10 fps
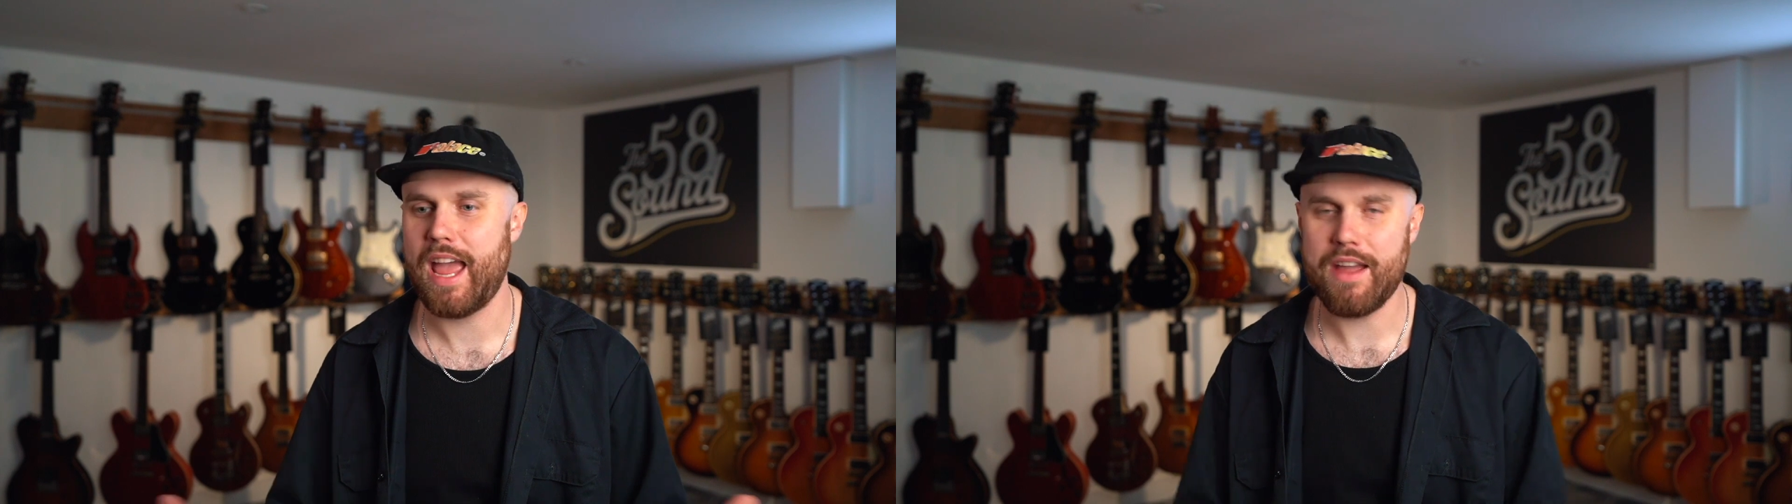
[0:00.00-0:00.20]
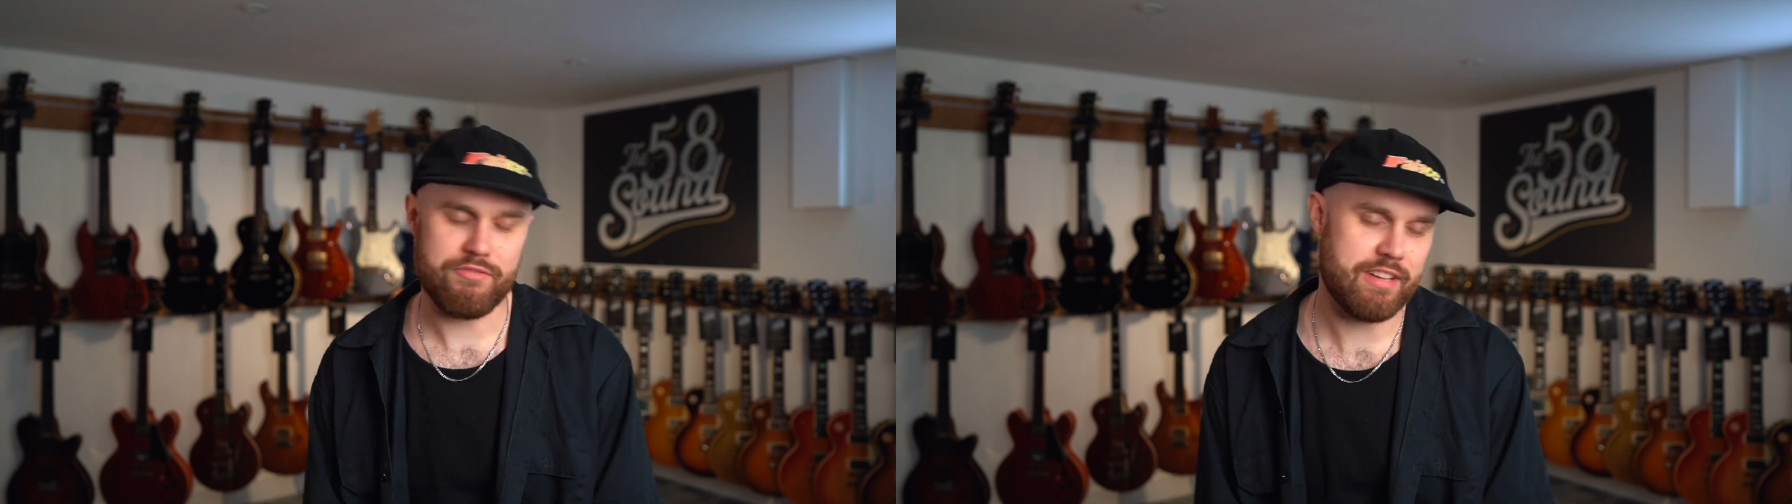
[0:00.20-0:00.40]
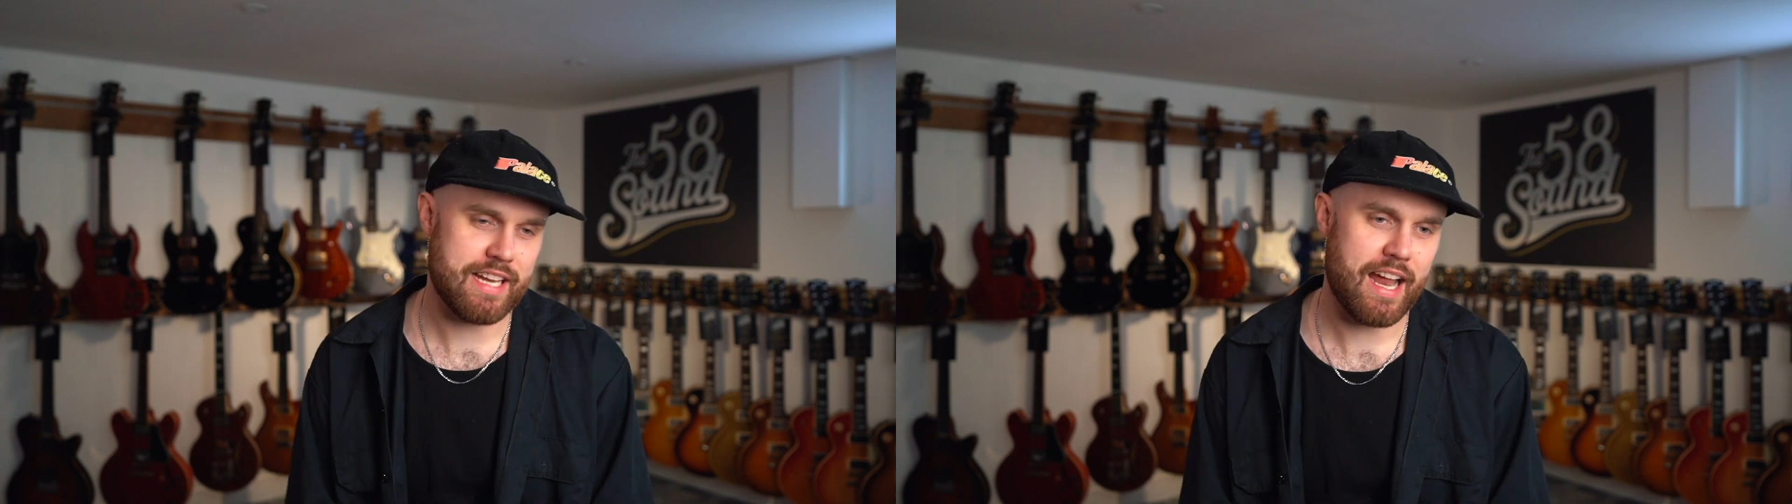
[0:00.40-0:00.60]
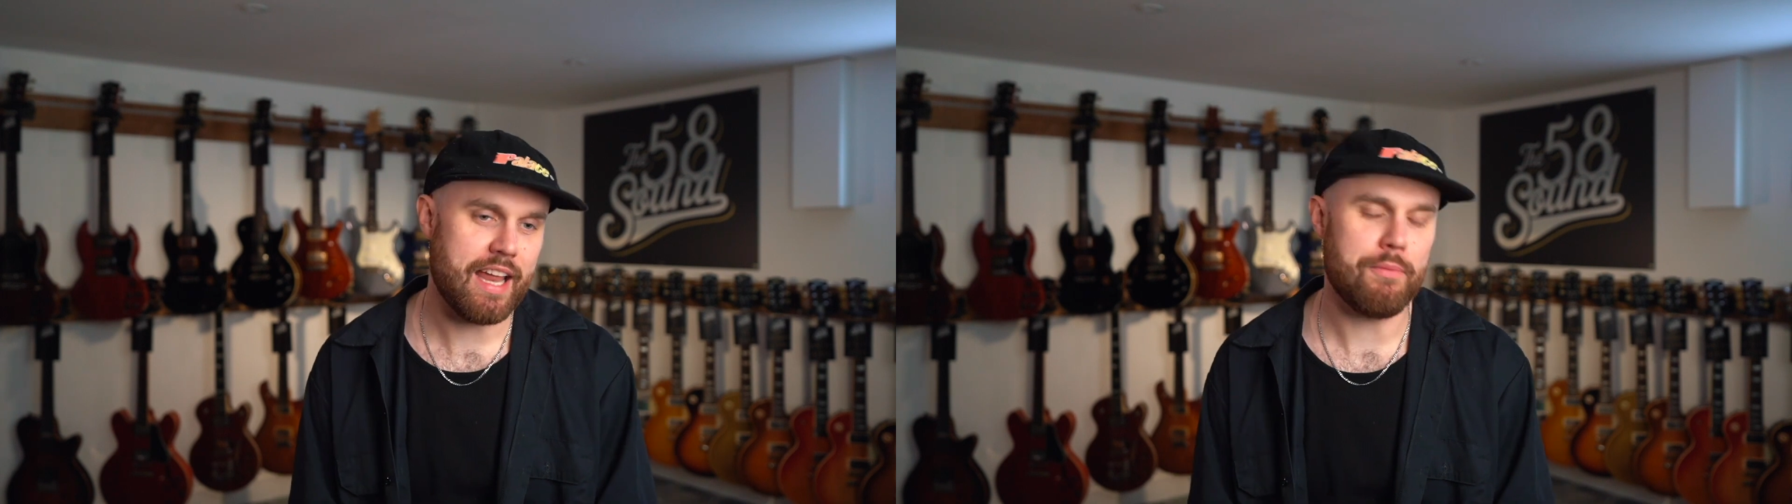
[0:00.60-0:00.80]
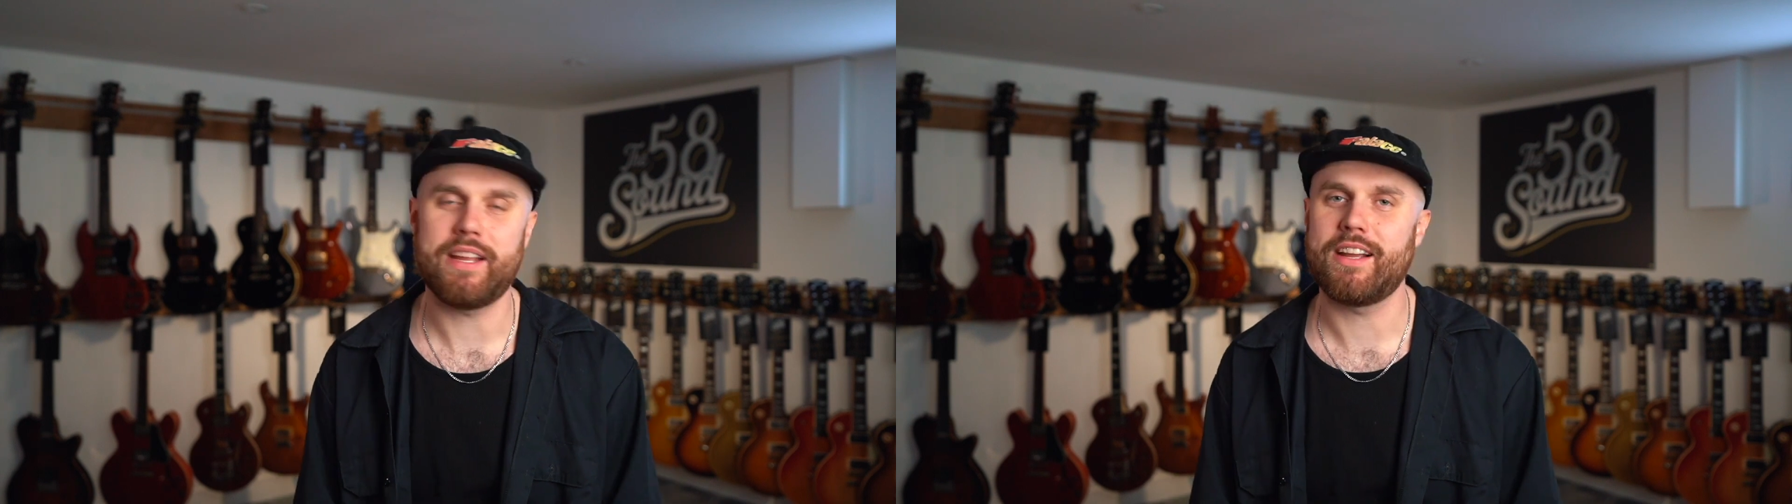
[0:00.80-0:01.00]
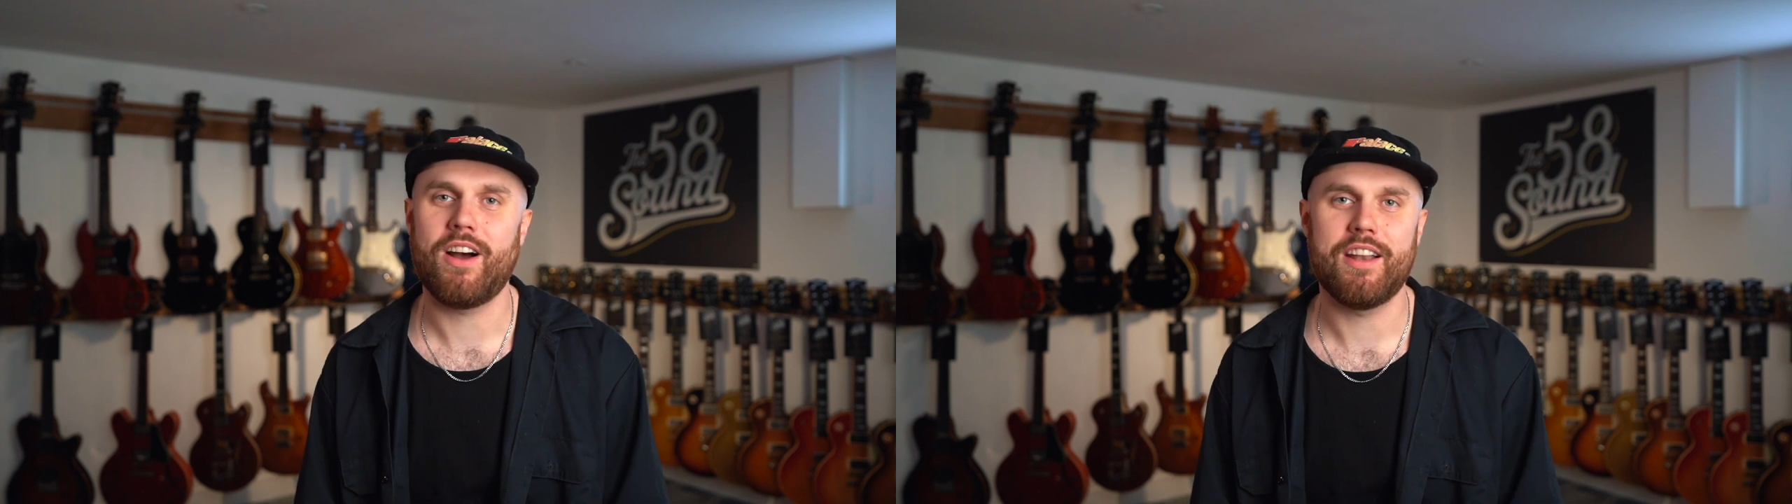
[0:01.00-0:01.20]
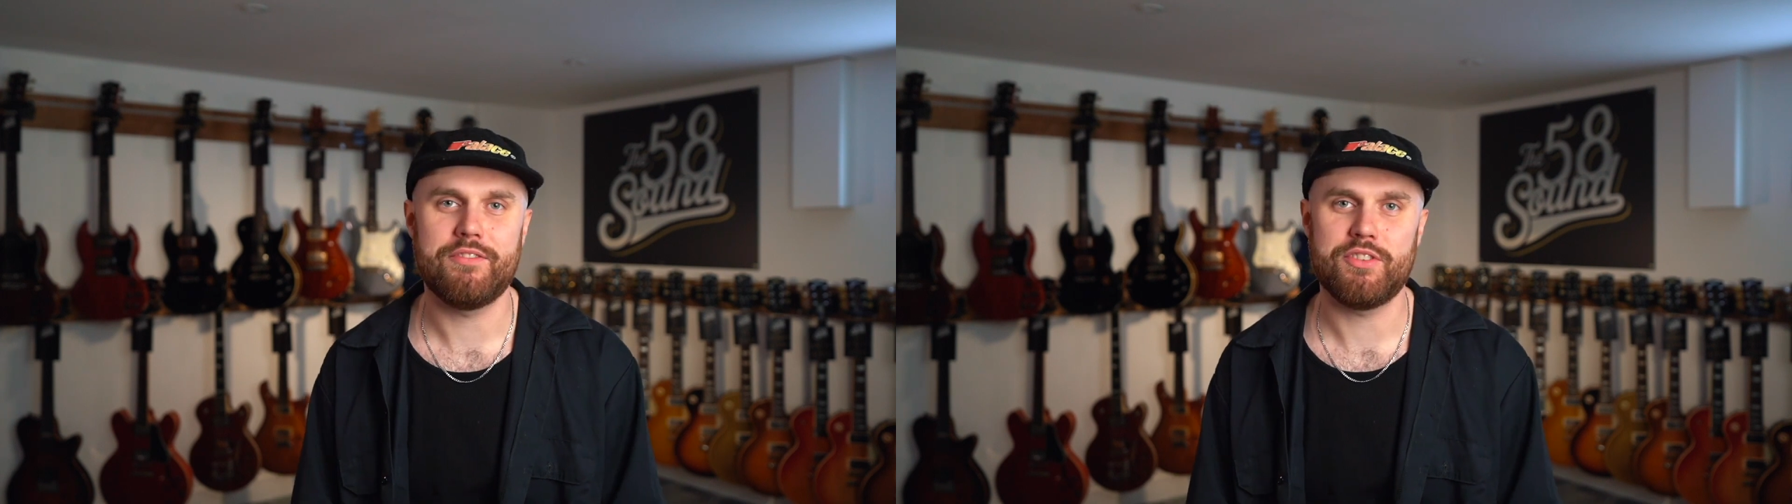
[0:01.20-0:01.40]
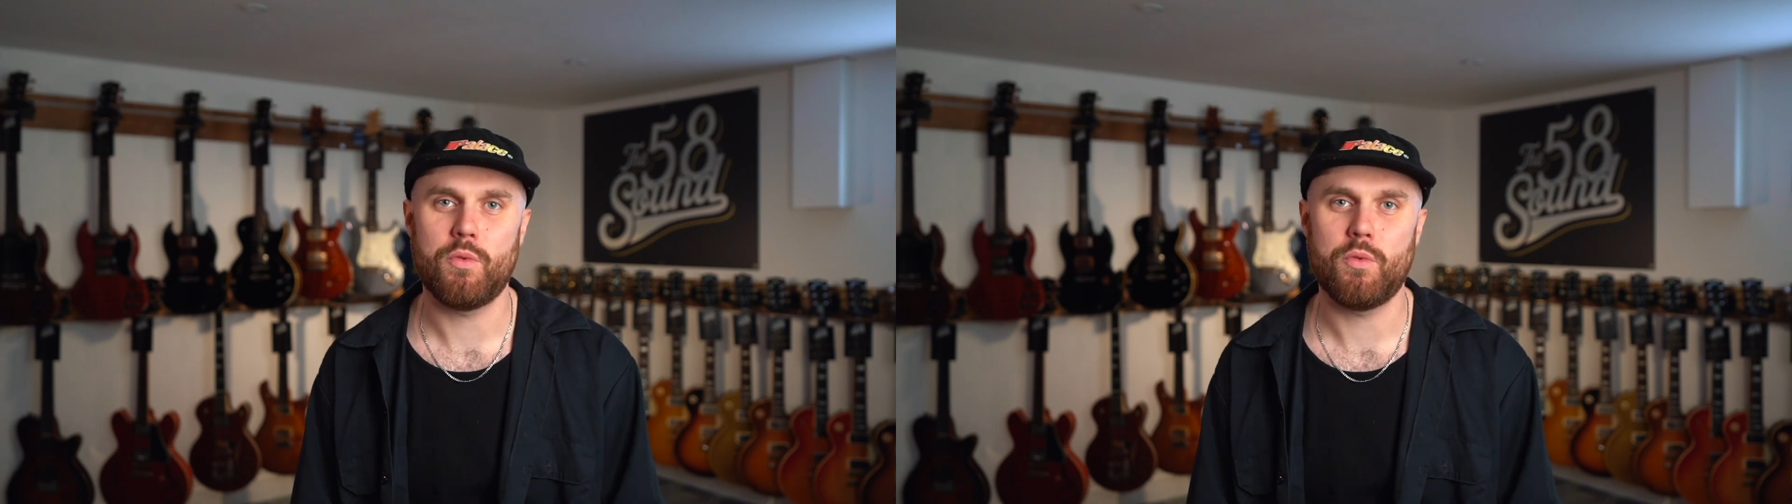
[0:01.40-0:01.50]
every day, we can kind of do